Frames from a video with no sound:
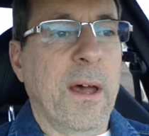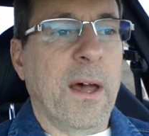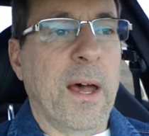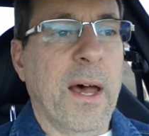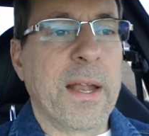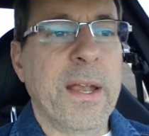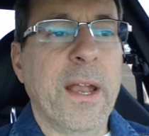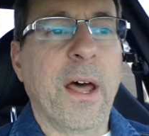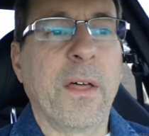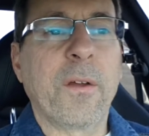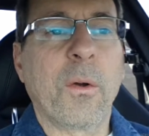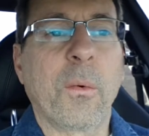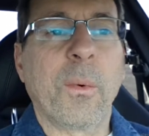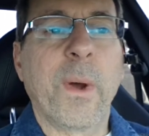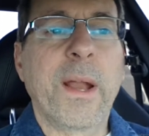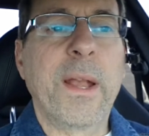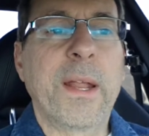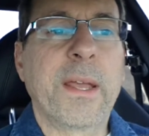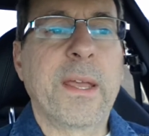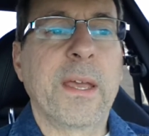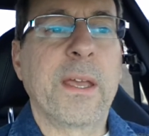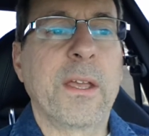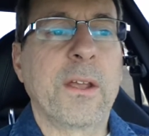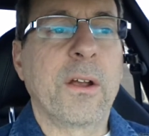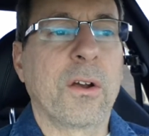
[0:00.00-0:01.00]
Another way
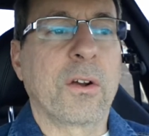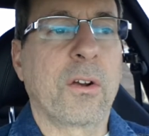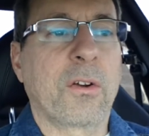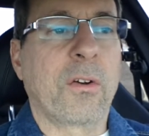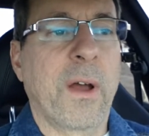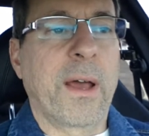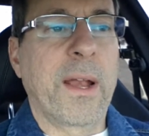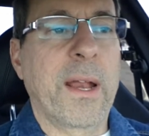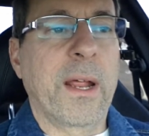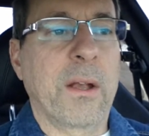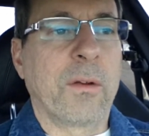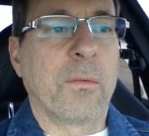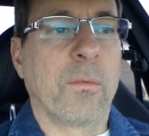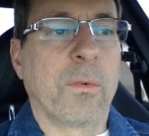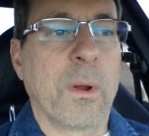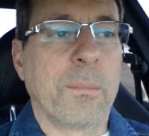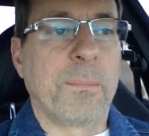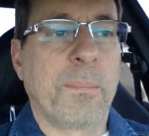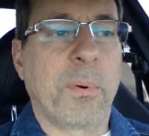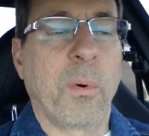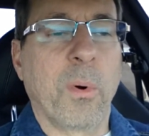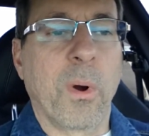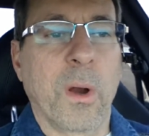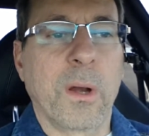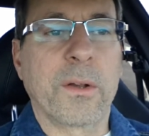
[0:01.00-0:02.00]
to get your credit
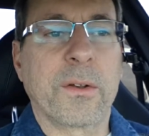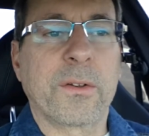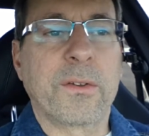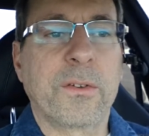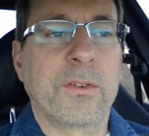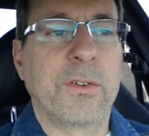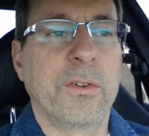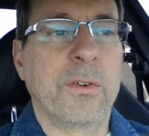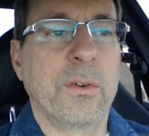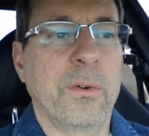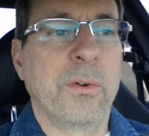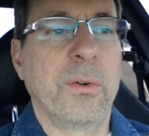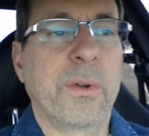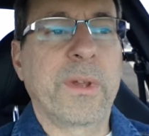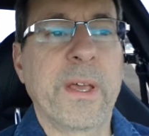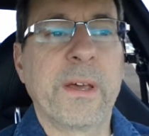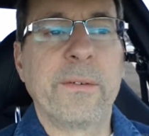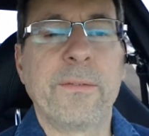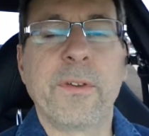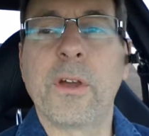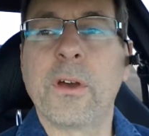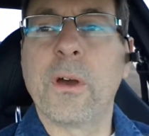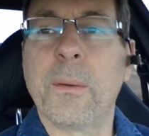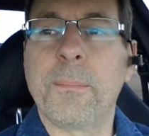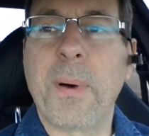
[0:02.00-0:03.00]
report to
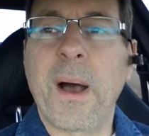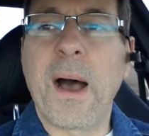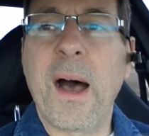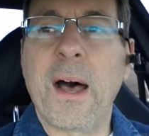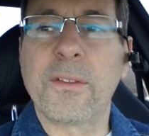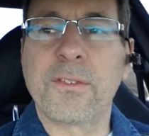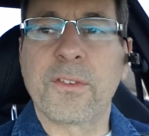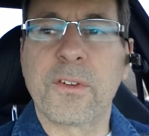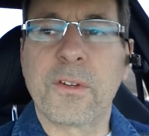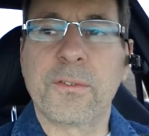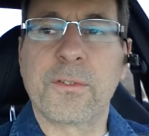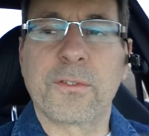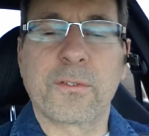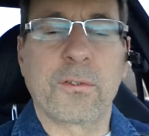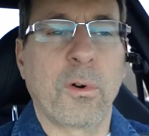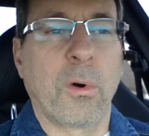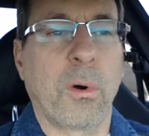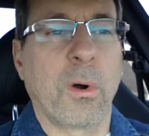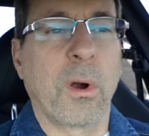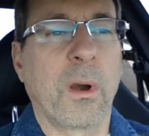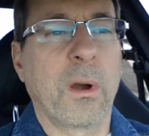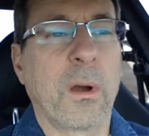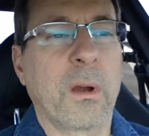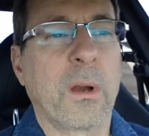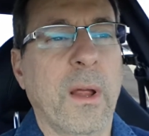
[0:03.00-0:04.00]
give you a positive
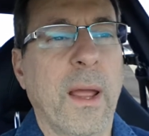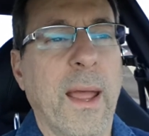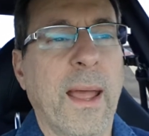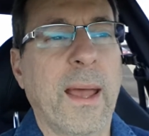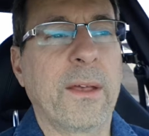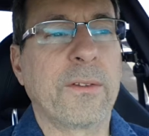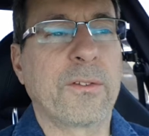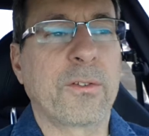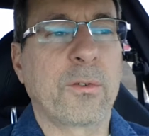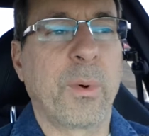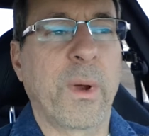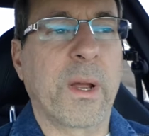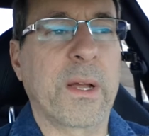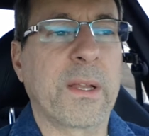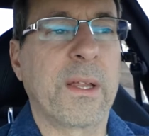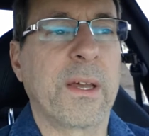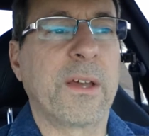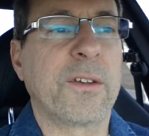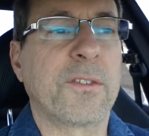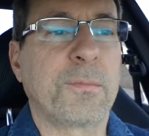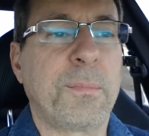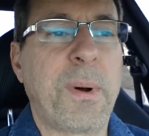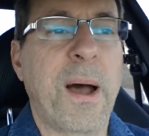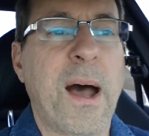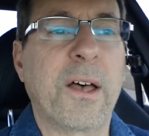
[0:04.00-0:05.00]
score as quickly
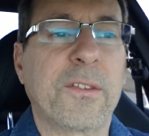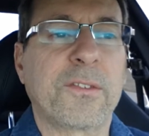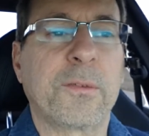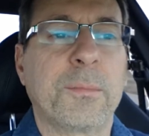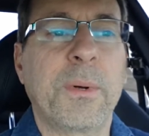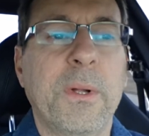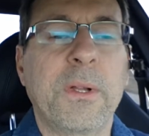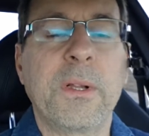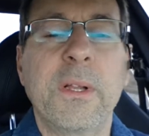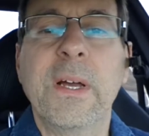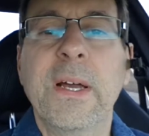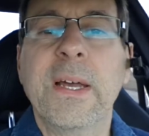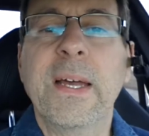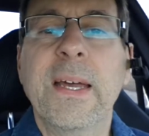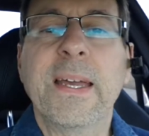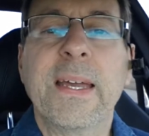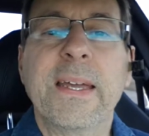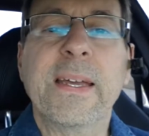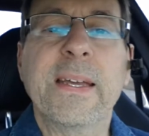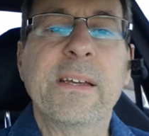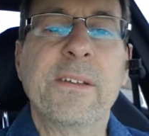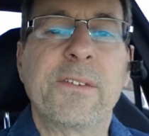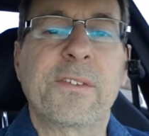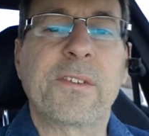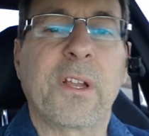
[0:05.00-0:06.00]
as possible
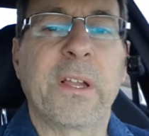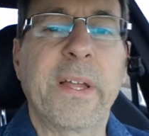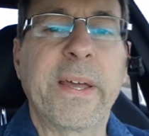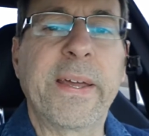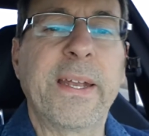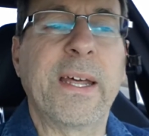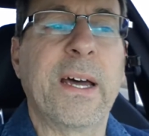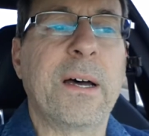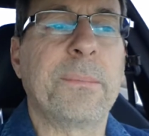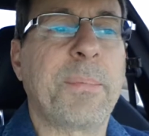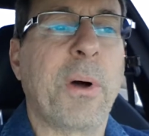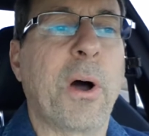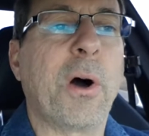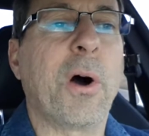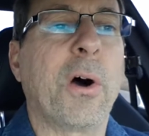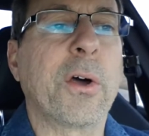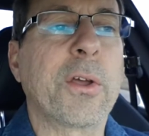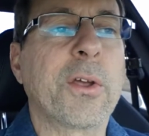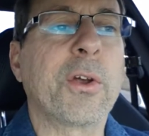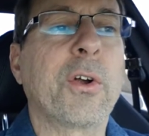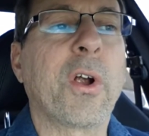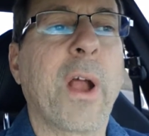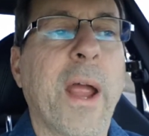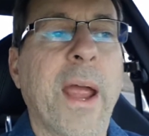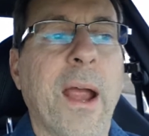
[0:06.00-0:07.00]
is clean up all
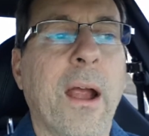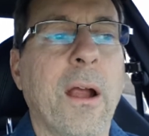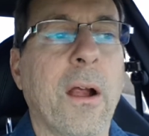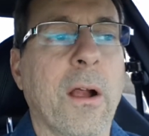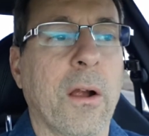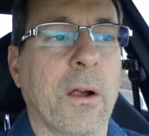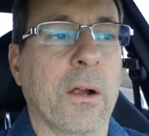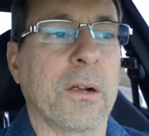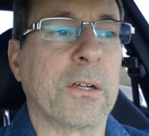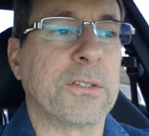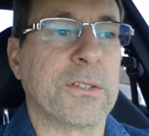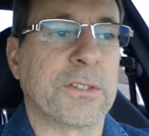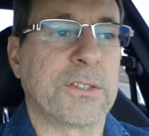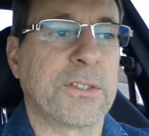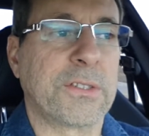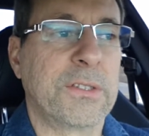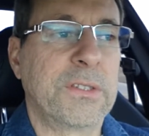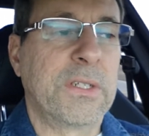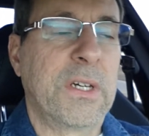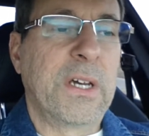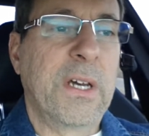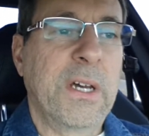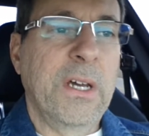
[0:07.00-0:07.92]
your errors.